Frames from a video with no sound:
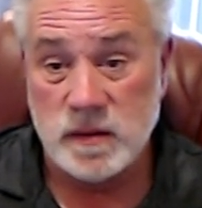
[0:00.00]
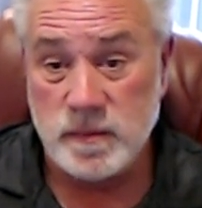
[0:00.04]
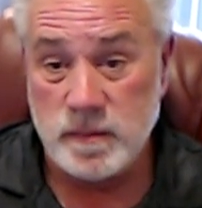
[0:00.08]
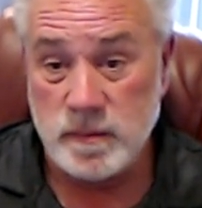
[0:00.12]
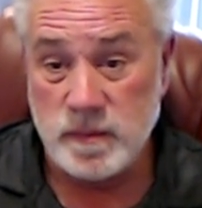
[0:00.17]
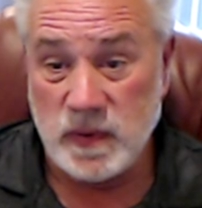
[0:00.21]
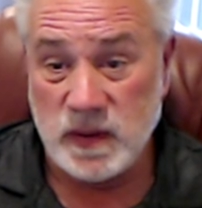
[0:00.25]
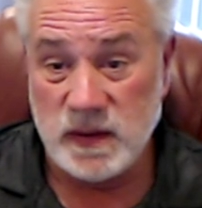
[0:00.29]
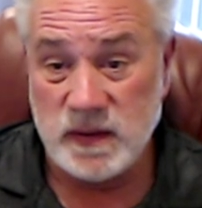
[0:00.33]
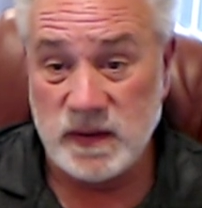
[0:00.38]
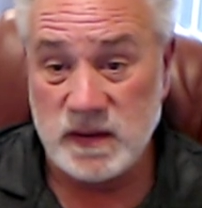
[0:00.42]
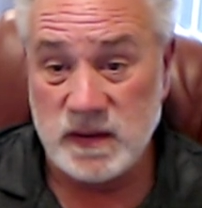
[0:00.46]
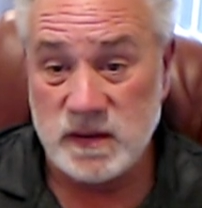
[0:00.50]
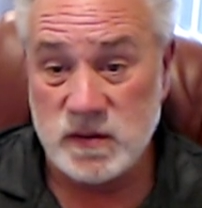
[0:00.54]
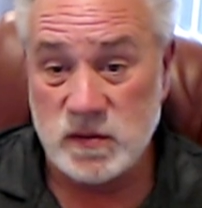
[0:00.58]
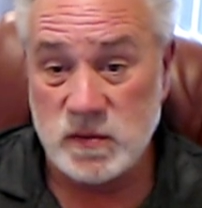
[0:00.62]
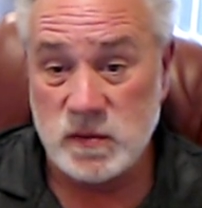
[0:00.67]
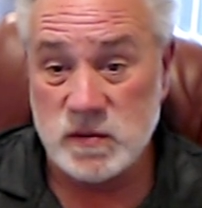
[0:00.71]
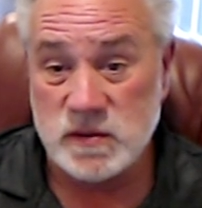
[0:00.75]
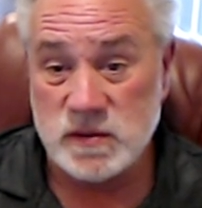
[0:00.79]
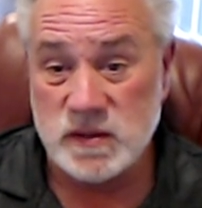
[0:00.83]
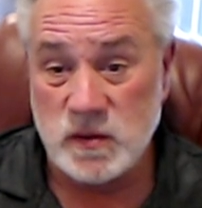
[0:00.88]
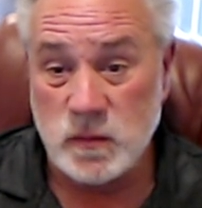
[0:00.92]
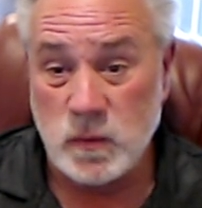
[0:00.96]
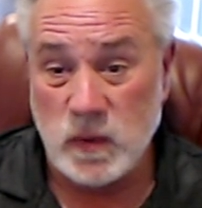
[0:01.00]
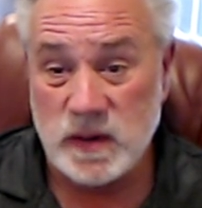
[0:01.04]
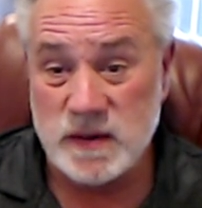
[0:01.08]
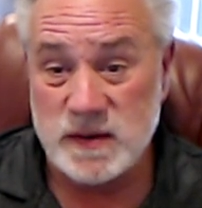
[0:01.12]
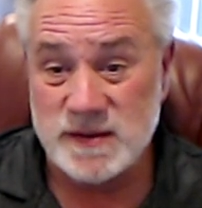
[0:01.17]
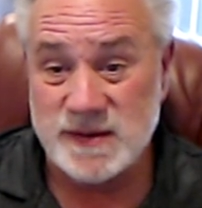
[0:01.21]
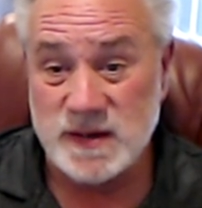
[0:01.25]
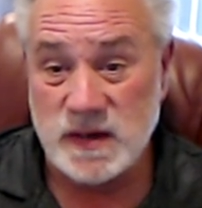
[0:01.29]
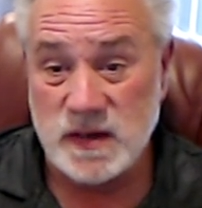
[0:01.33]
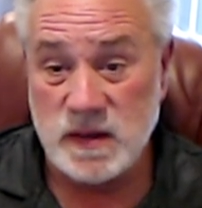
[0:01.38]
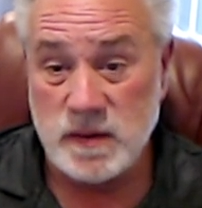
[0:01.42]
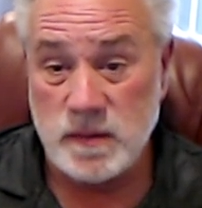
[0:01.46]
Monday, Tuesday,
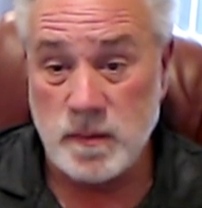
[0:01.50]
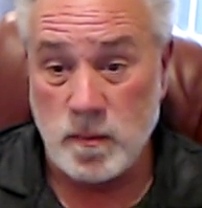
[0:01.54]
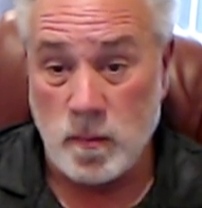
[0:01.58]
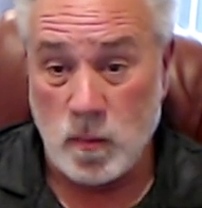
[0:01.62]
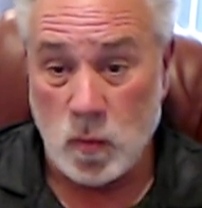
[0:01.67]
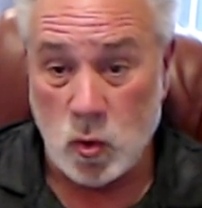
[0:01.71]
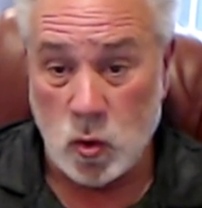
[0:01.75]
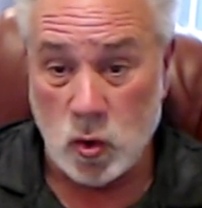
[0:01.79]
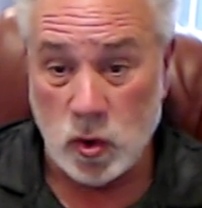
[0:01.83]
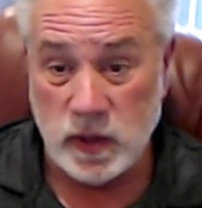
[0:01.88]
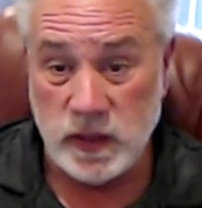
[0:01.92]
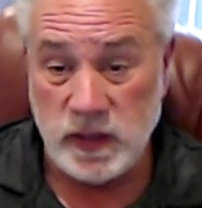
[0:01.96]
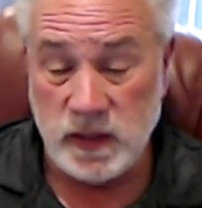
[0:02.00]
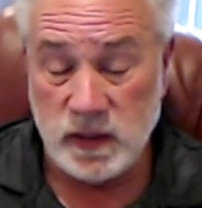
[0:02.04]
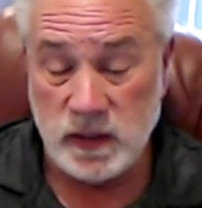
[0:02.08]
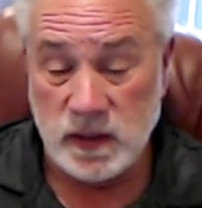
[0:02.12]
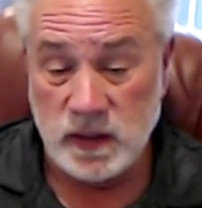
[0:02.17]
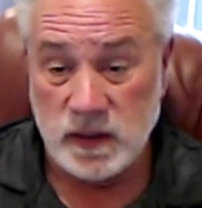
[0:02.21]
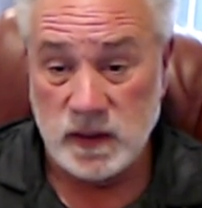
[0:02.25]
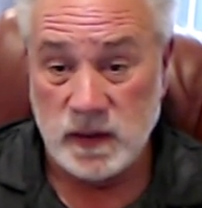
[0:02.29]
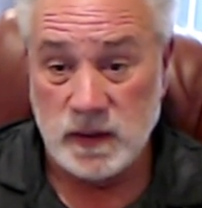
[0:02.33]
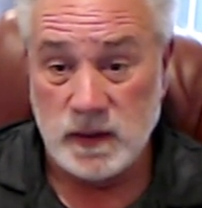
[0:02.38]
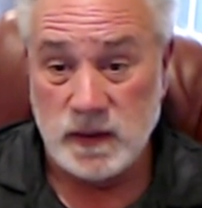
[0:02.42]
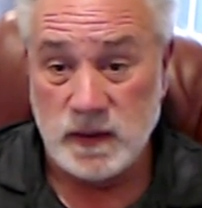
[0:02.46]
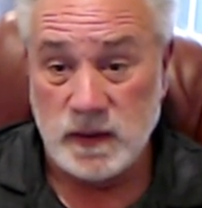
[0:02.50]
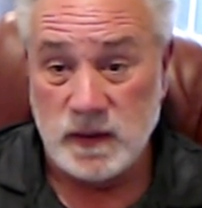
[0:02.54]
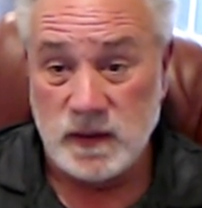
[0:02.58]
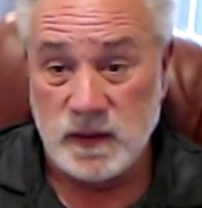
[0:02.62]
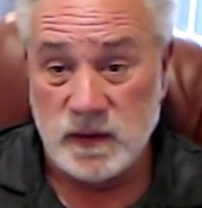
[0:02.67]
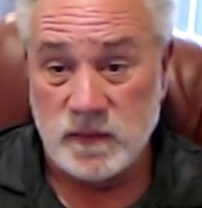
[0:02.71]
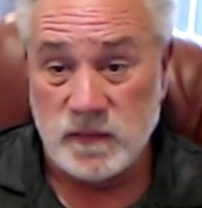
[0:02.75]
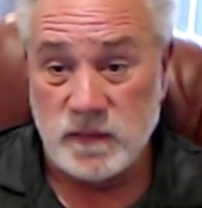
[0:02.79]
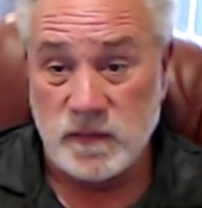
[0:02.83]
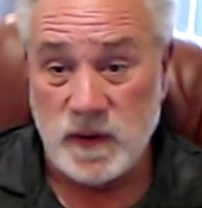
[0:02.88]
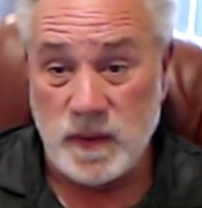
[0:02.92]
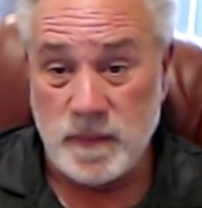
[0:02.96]
Wednesday morning
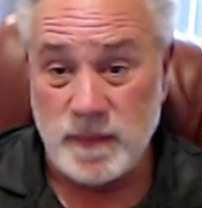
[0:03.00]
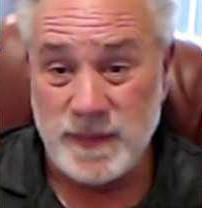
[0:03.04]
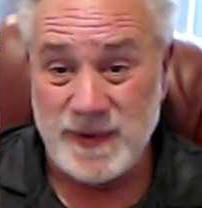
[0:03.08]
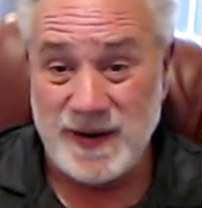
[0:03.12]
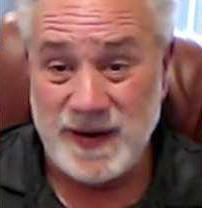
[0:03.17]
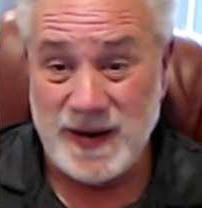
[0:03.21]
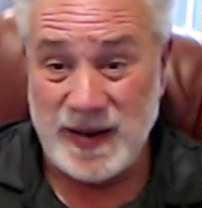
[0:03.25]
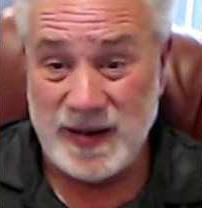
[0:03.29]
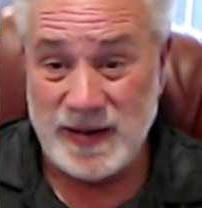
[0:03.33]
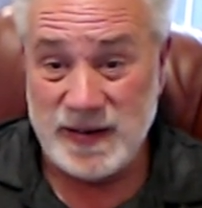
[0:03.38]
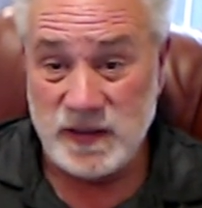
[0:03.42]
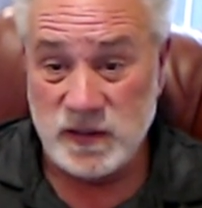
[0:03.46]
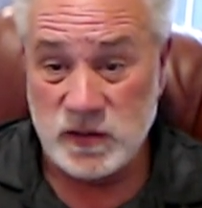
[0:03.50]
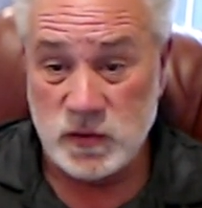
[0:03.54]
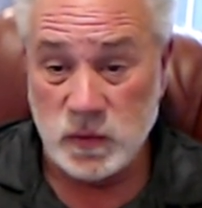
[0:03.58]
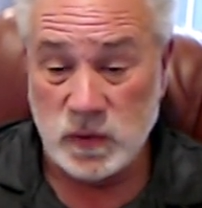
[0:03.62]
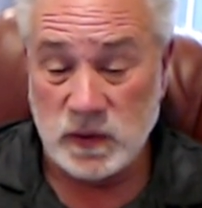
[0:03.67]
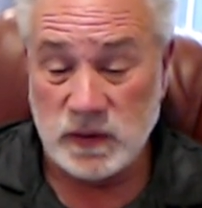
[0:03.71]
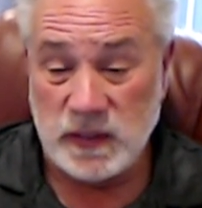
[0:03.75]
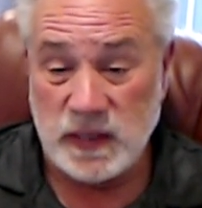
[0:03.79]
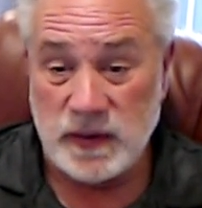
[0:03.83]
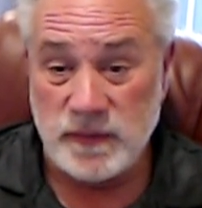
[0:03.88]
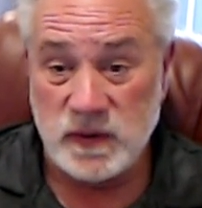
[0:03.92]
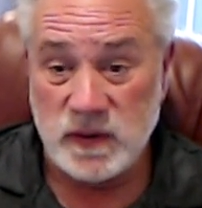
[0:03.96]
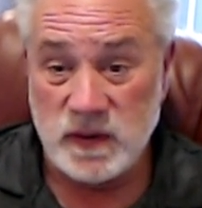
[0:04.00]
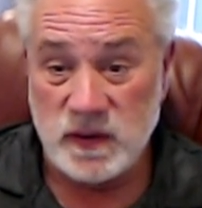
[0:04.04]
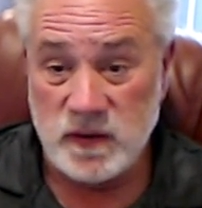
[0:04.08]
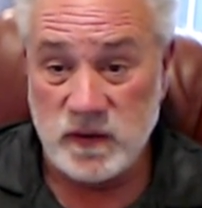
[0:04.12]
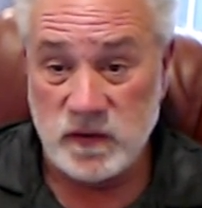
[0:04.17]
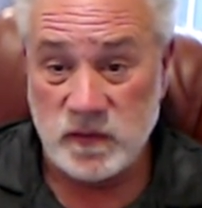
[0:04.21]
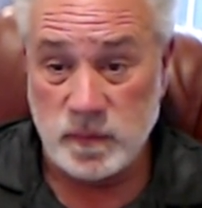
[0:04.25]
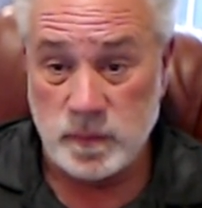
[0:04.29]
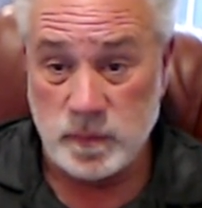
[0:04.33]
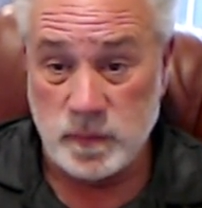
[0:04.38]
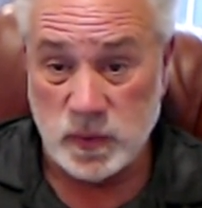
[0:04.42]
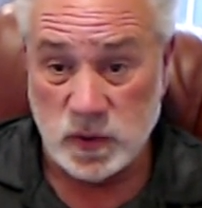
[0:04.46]
from 9 to 11 is
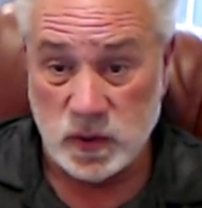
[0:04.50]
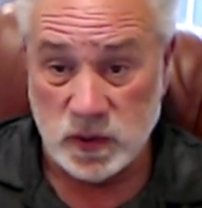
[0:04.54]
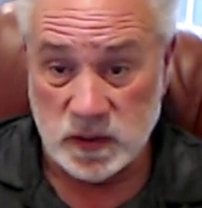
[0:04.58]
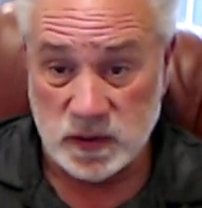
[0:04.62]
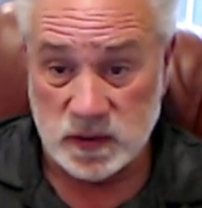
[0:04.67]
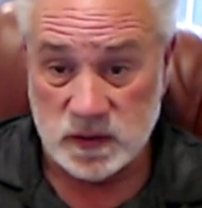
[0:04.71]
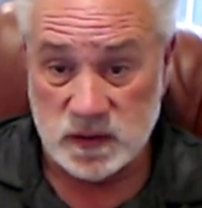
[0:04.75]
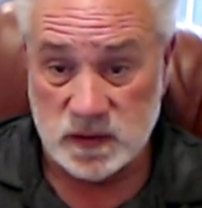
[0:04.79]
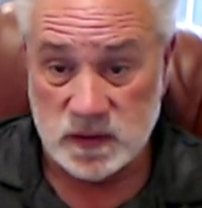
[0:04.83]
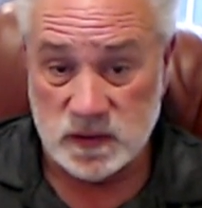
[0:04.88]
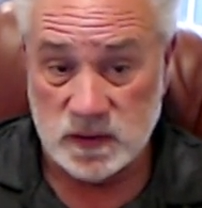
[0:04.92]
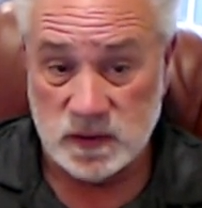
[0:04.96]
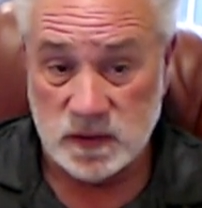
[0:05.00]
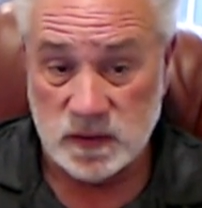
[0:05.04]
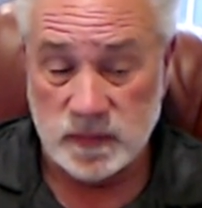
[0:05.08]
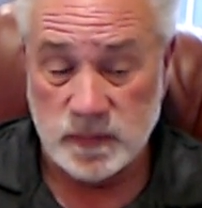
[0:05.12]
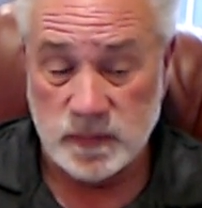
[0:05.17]
books.